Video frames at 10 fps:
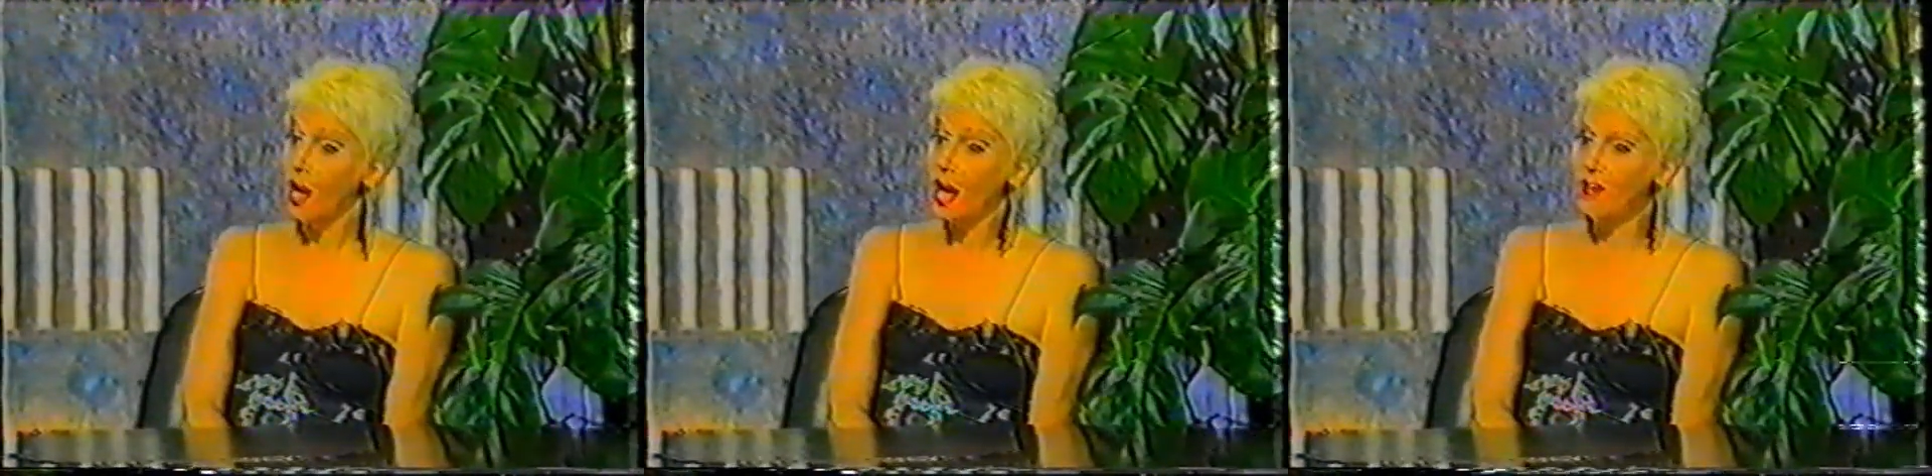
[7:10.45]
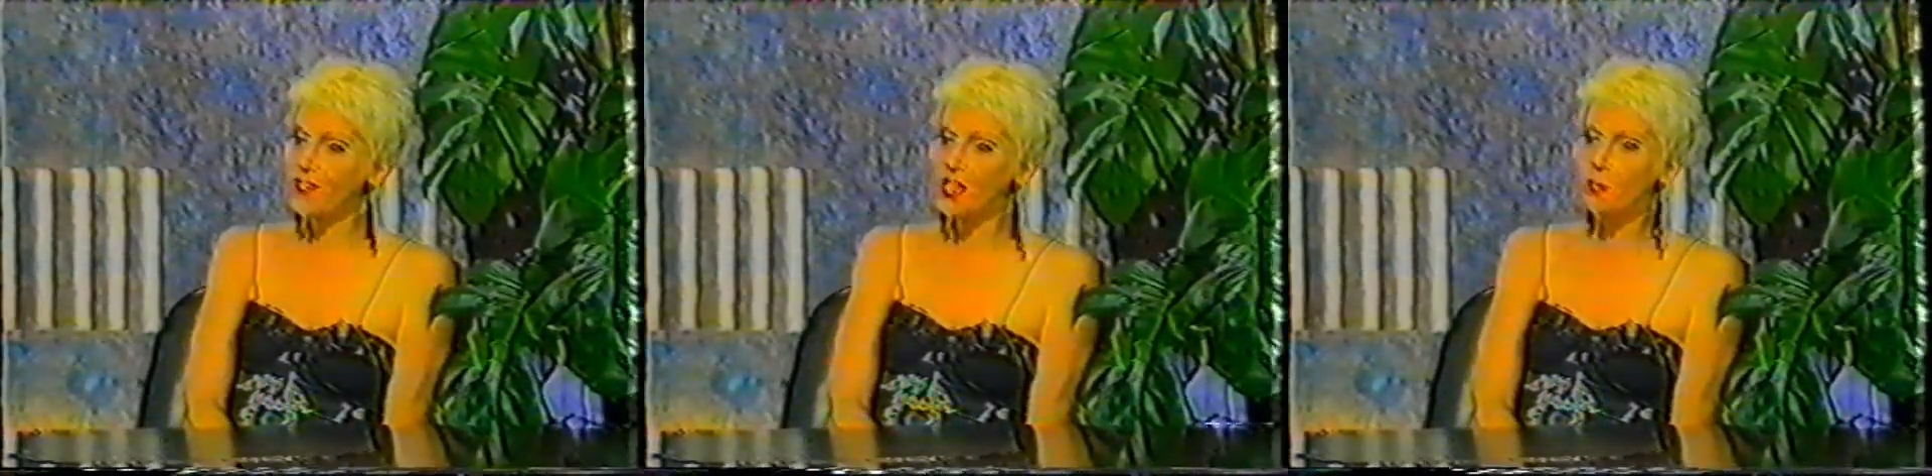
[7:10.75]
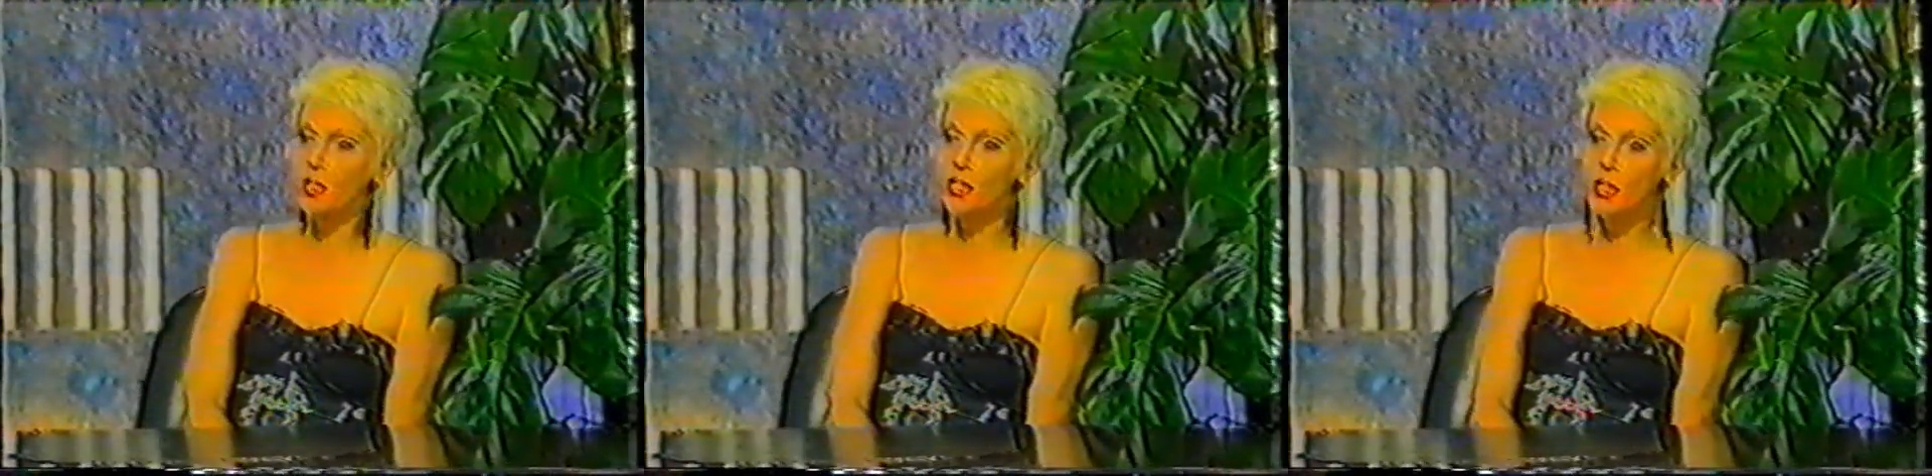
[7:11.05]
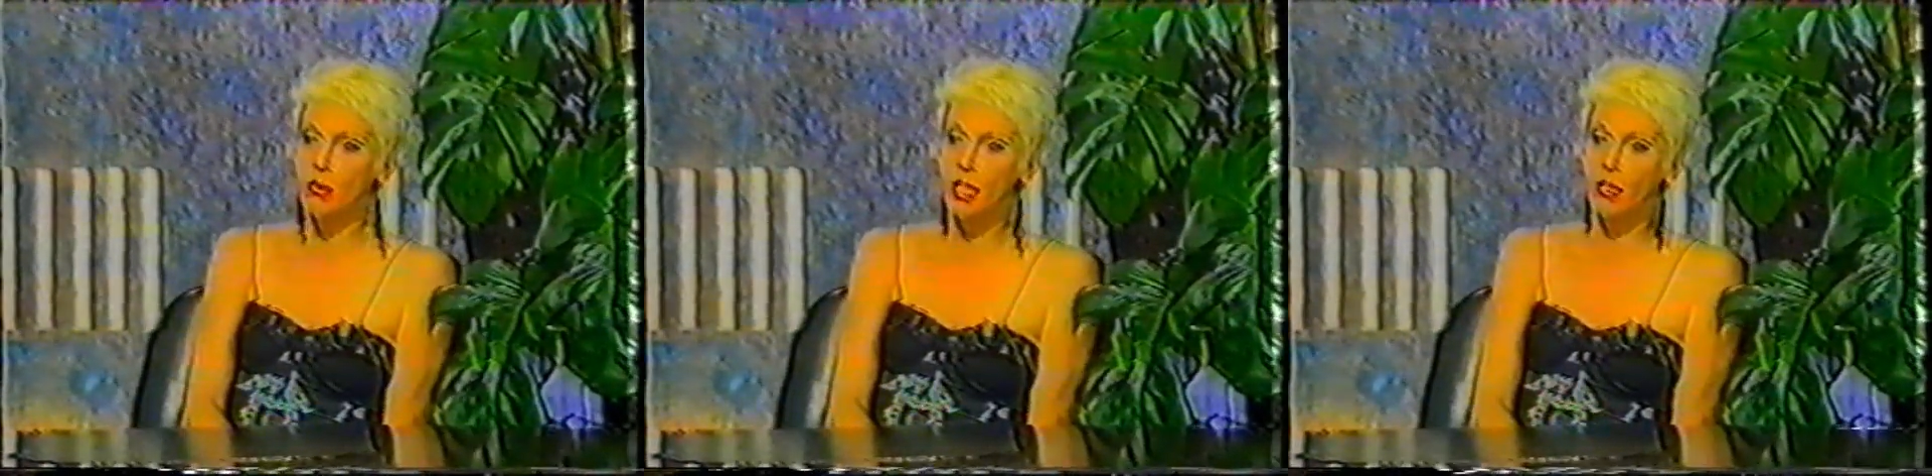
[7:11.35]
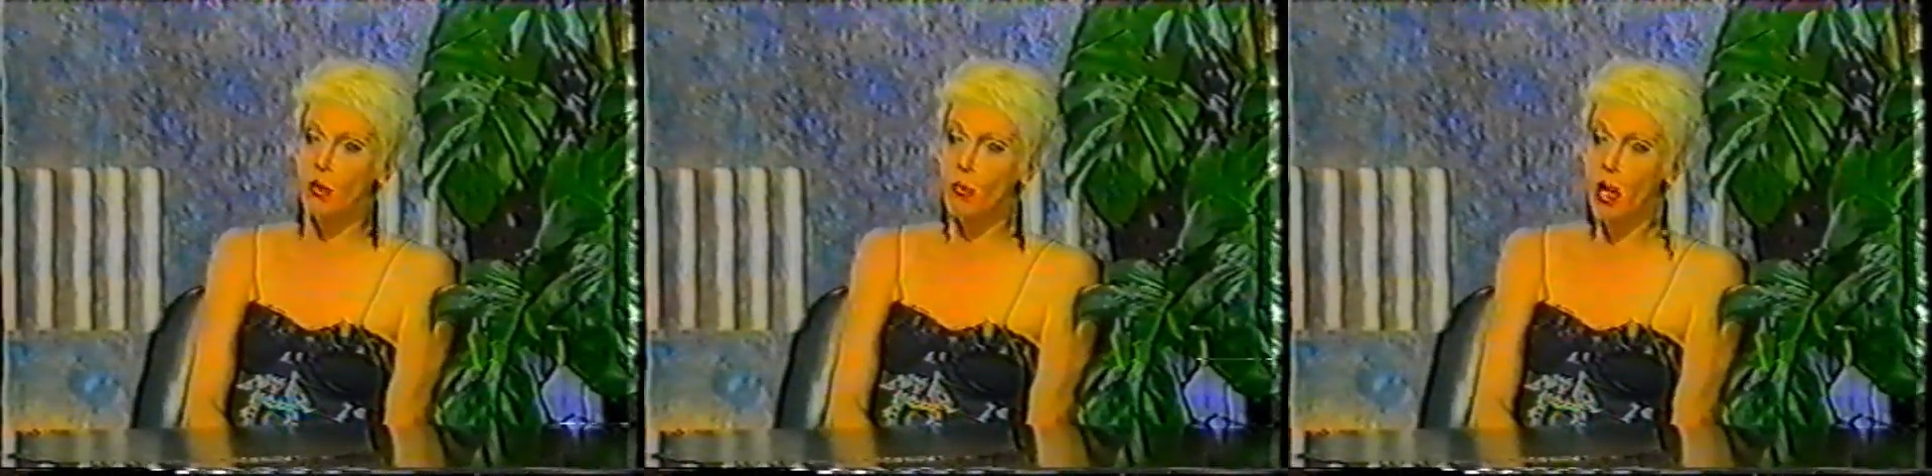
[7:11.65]
I've just been
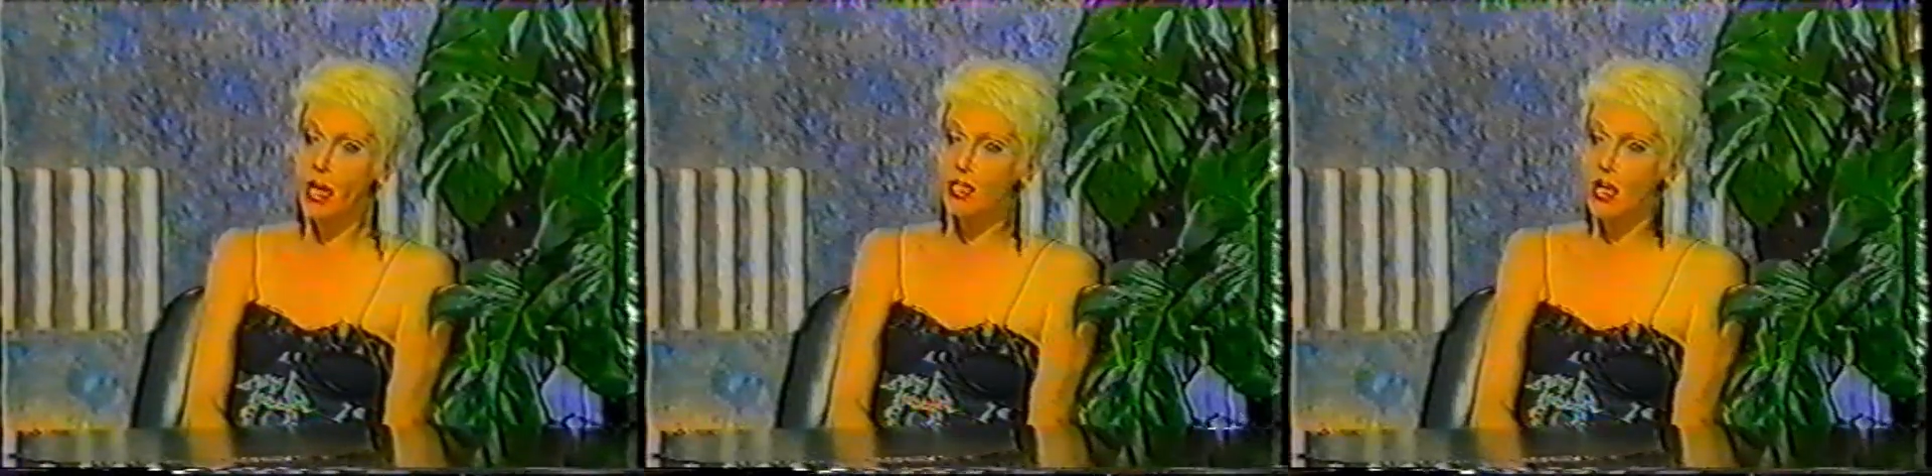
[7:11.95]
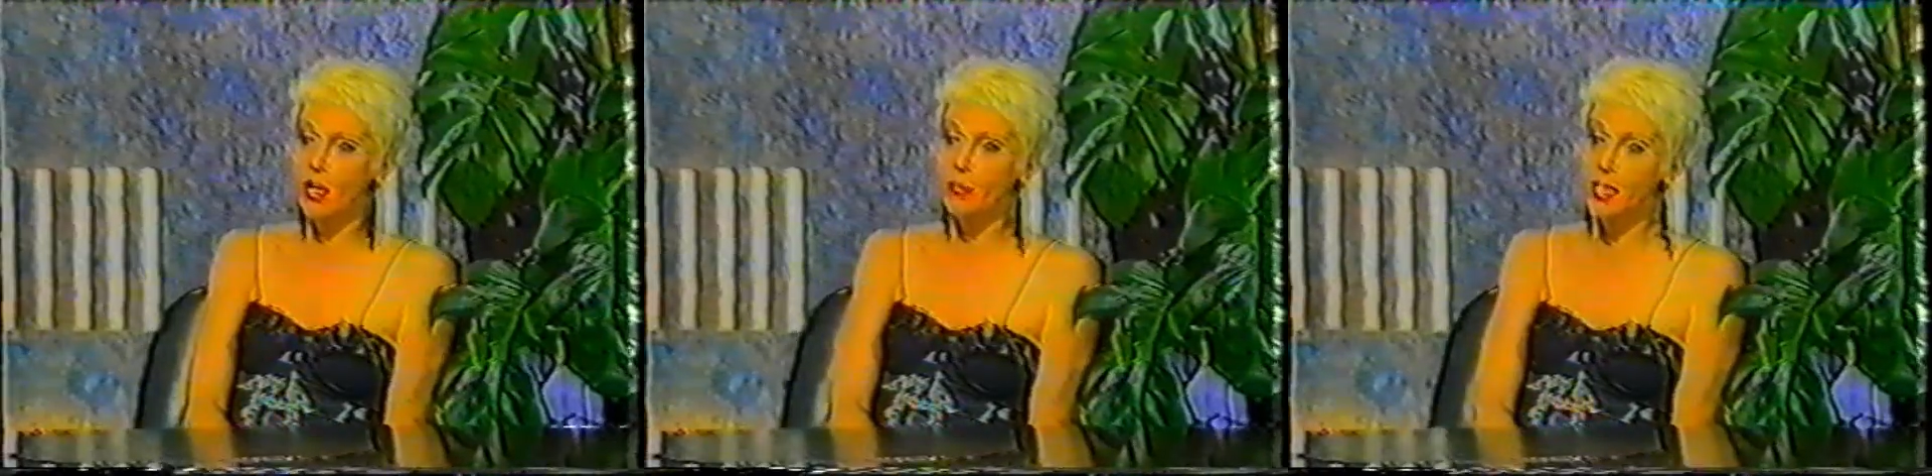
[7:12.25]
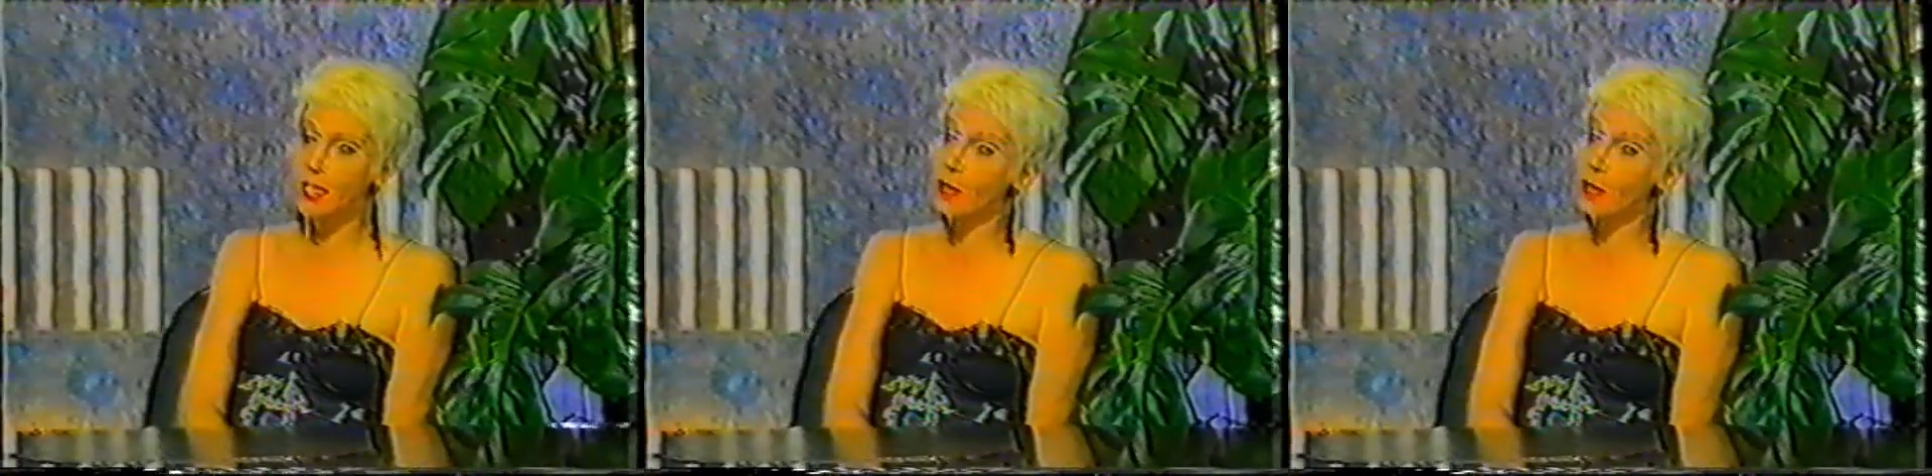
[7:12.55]
doing what my job is,